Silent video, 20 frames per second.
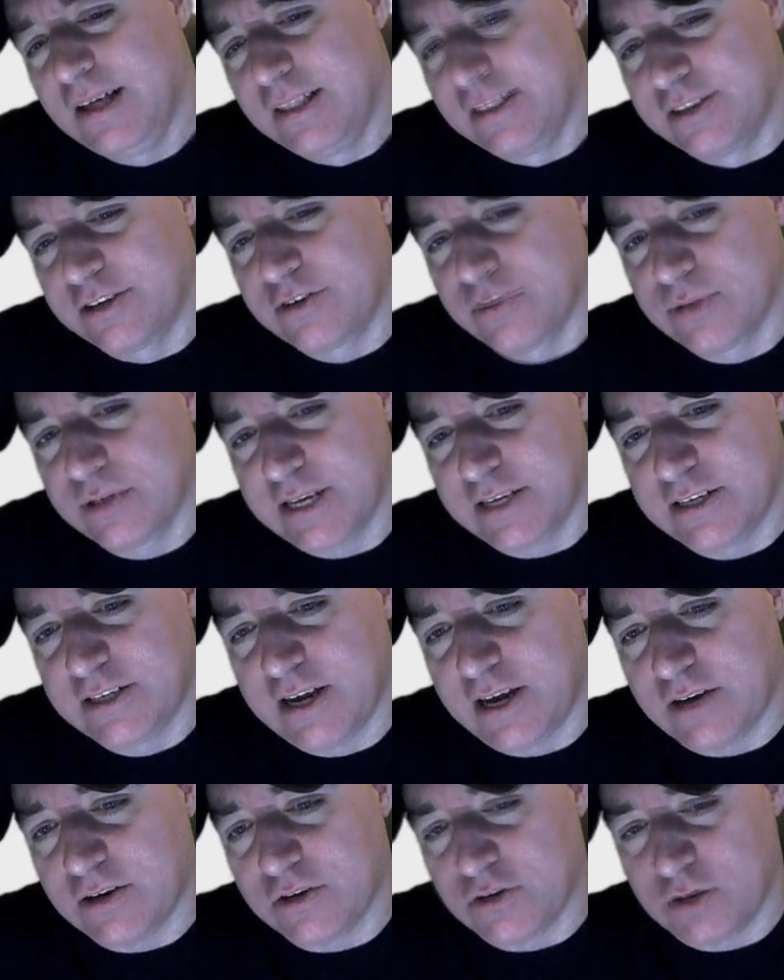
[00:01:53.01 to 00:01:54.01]
This was as
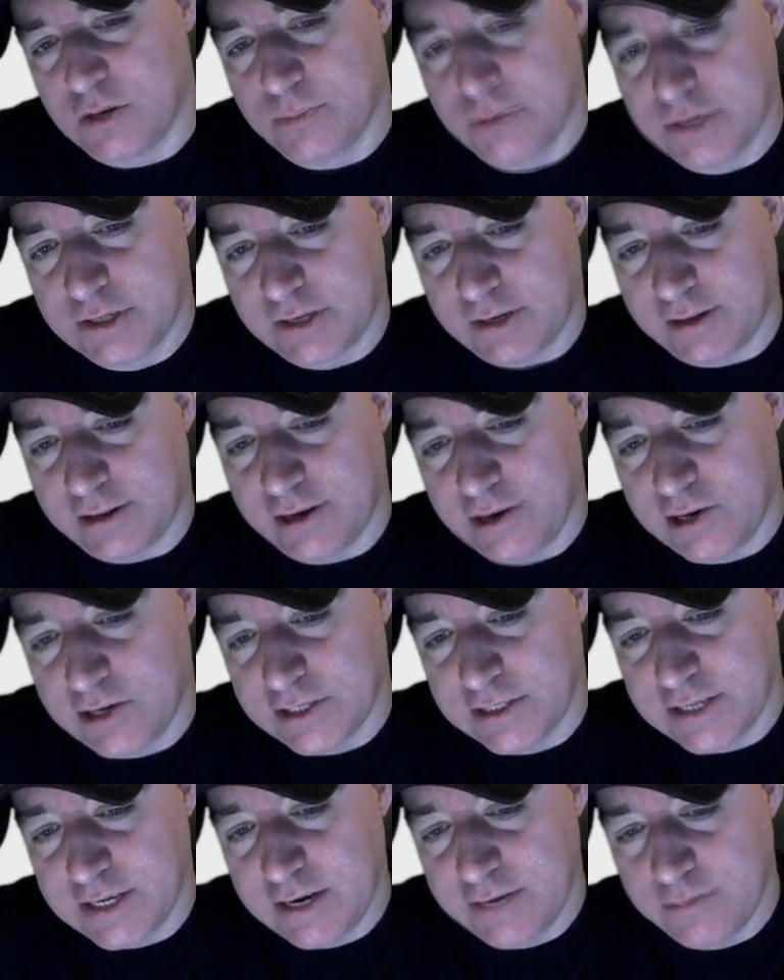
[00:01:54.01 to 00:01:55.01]
Donald Trump was declaring a
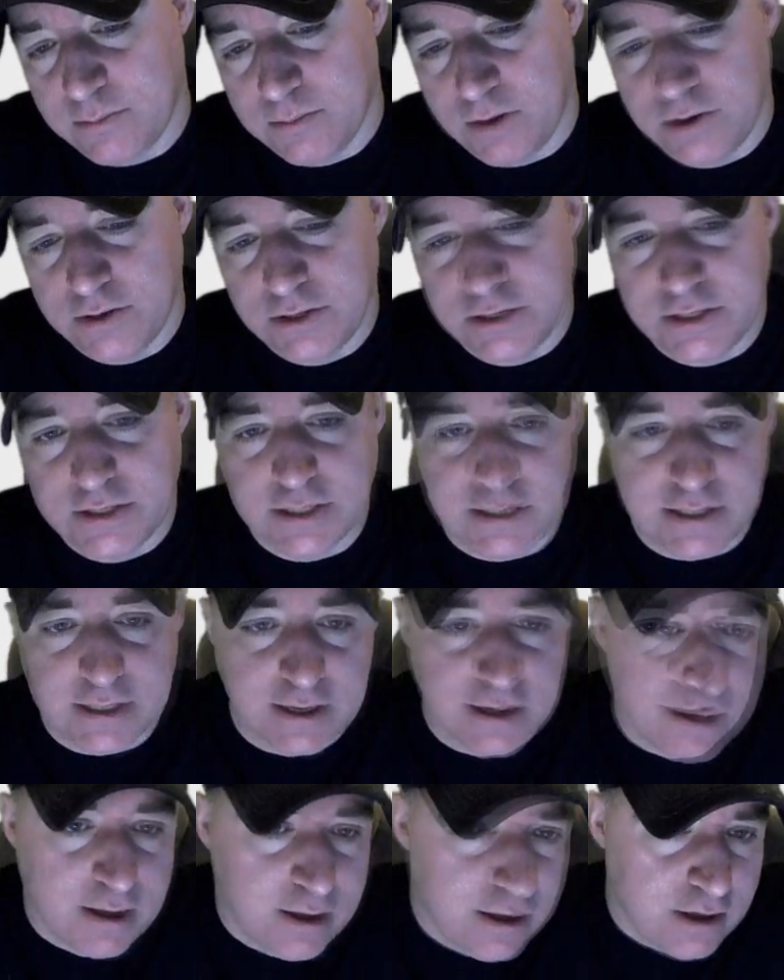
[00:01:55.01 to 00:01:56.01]
state of
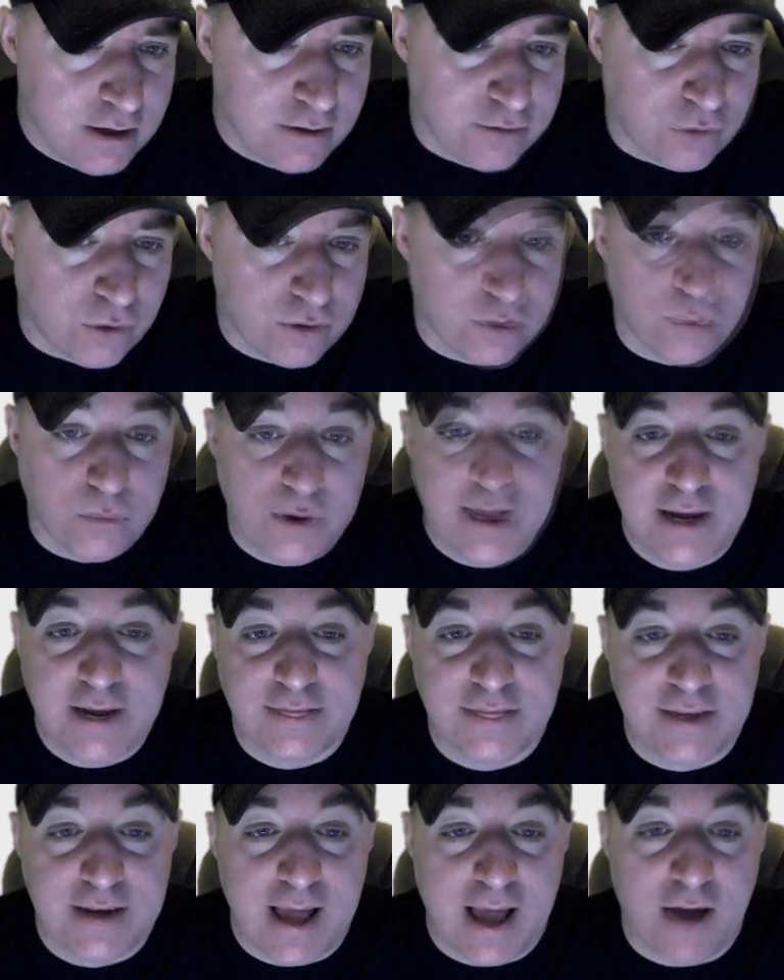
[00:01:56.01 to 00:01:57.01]
emergency. For the week,
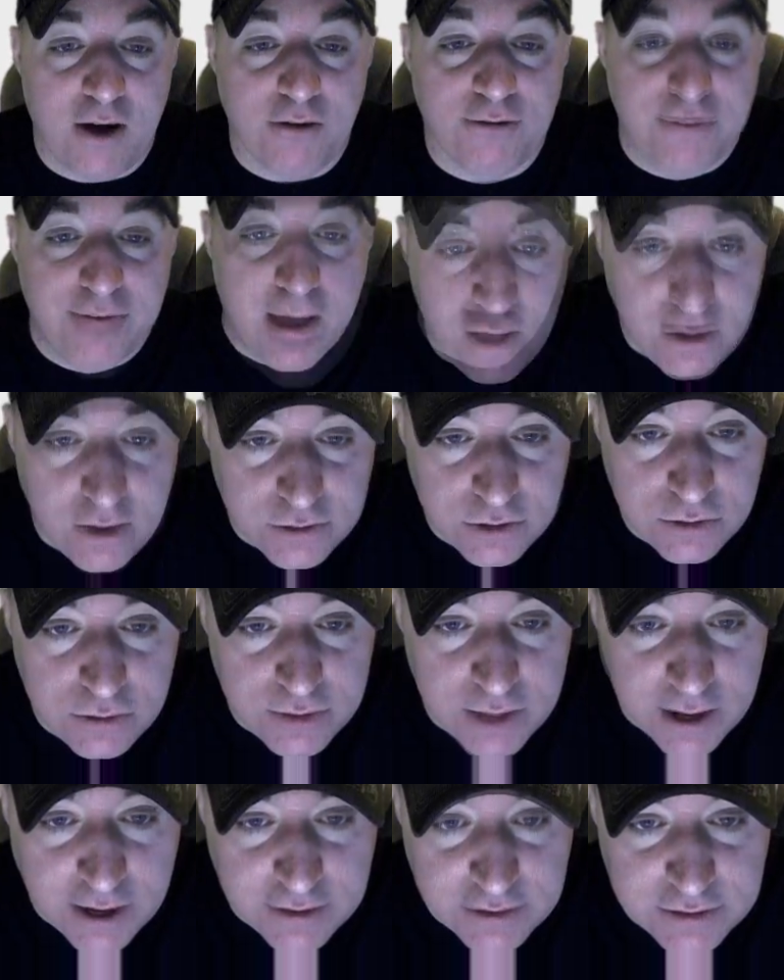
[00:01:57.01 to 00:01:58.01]
the Dow fell
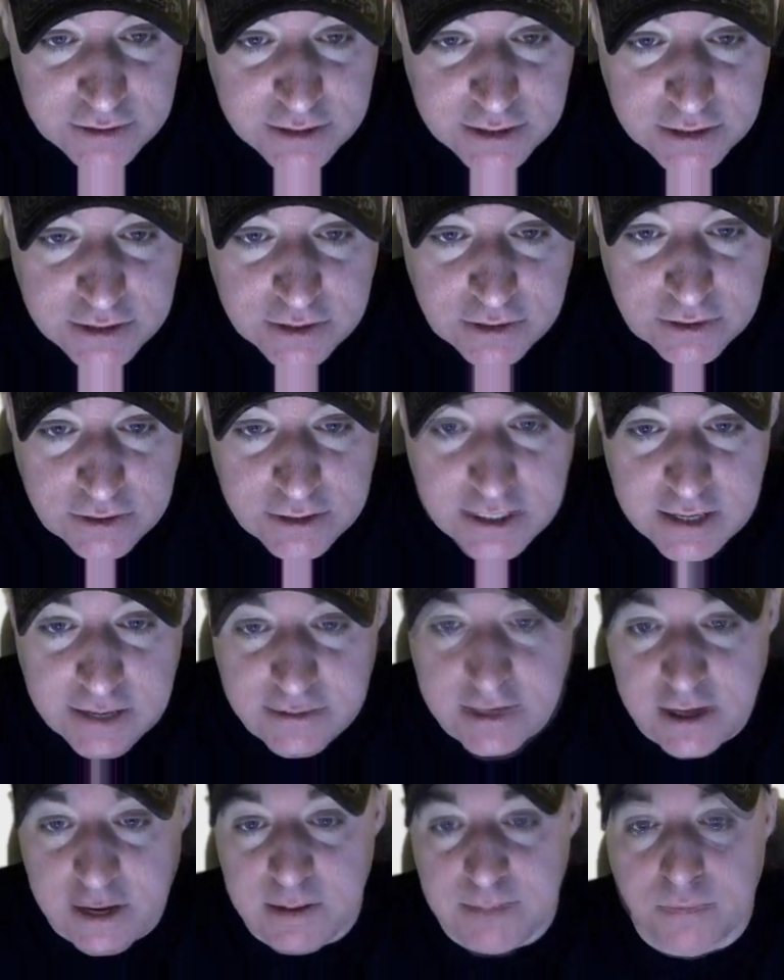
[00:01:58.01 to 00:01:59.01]

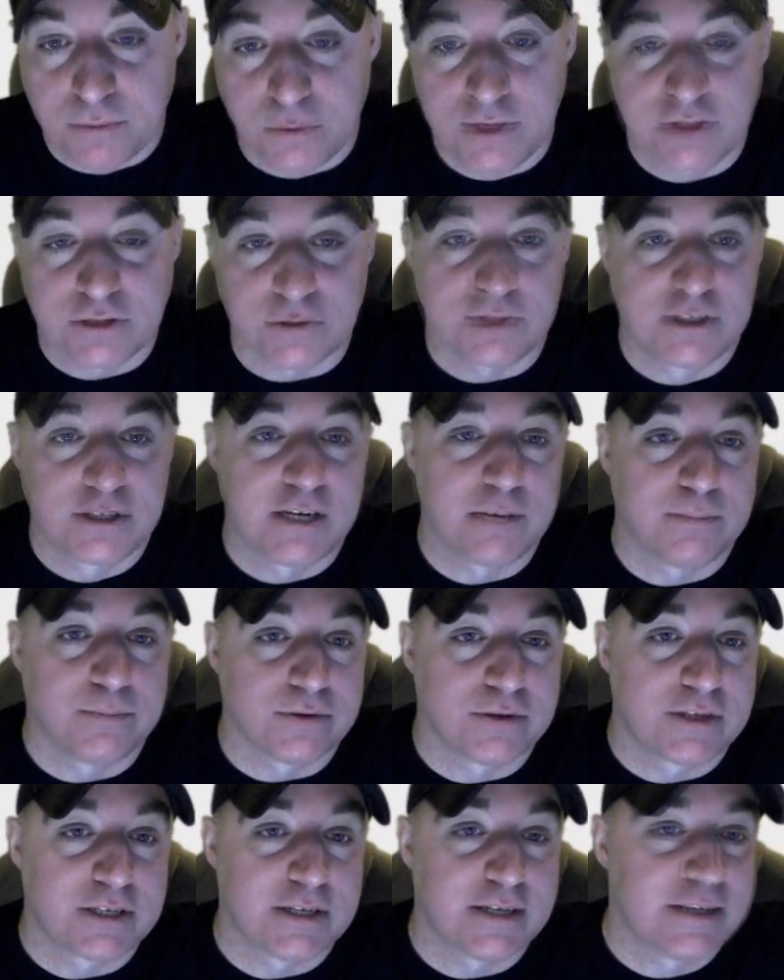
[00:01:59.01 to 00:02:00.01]
2,679 points, or
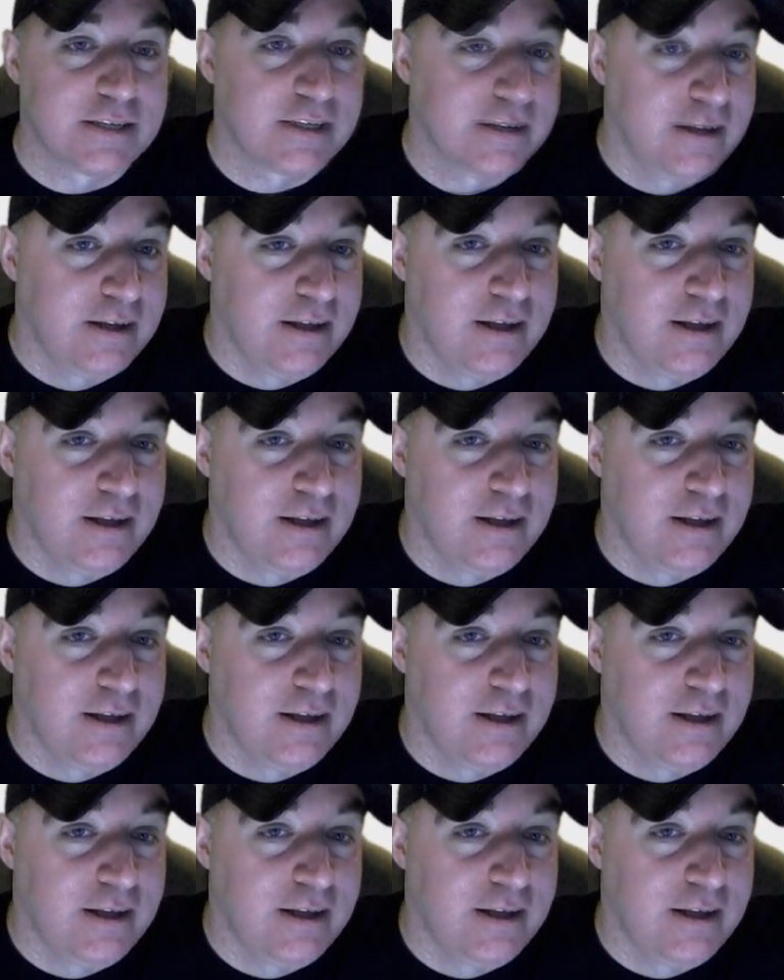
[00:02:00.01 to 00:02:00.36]
10%.